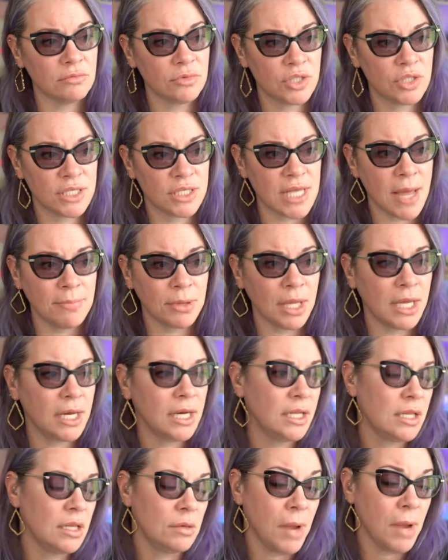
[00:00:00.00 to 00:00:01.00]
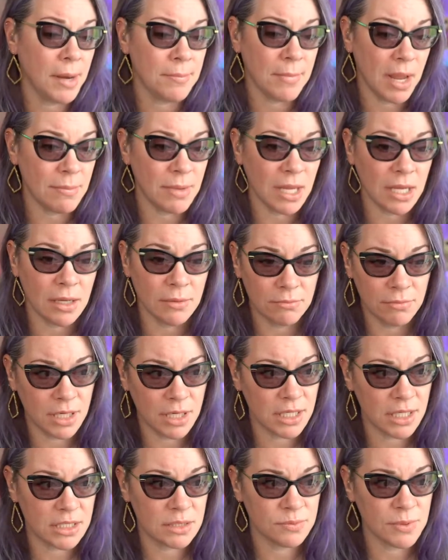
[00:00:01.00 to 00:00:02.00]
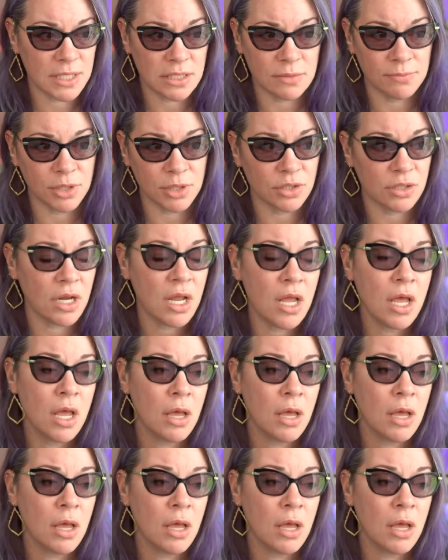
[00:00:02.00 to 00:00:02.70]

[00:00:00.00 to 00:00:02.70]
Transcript: Does that plan it in their mind? Maybe, but it explains the burden.